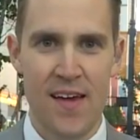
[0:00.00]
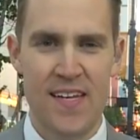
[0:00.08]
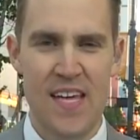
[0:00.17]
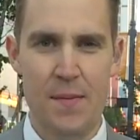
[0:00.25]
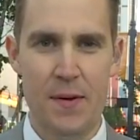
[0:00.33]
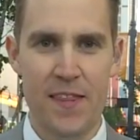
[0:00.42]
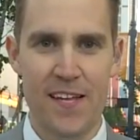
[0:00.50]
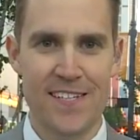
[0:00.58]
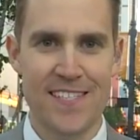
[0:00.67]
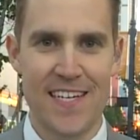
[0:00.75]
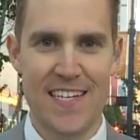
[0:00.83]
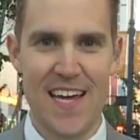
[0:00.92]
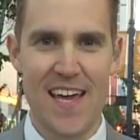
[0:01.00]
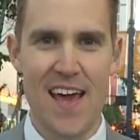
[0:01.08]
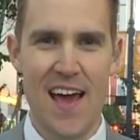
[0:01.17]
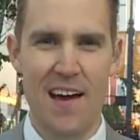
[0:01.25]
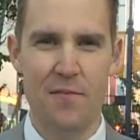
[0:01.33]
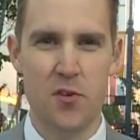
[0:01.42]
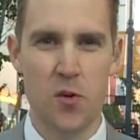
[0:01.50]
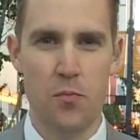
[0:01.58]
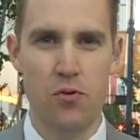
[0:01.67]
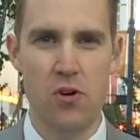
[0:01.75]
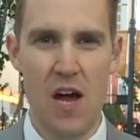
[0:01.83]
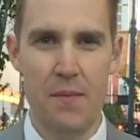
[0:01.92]
taping this the day after
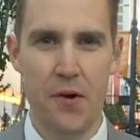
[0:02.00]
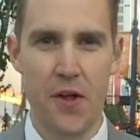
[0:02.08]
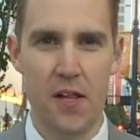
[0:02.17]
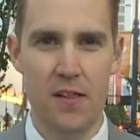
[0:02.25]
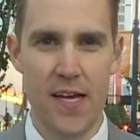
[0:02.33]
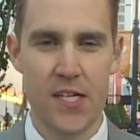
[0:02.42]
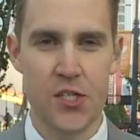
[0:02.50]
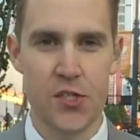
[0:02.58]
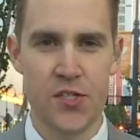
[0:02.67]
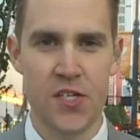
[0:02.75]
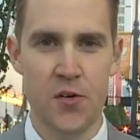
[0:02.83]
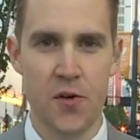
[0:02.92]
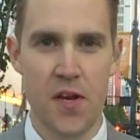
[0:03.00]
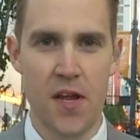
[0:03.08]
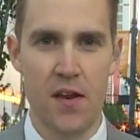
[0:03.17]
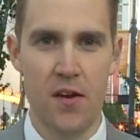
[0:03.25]
primary elections here in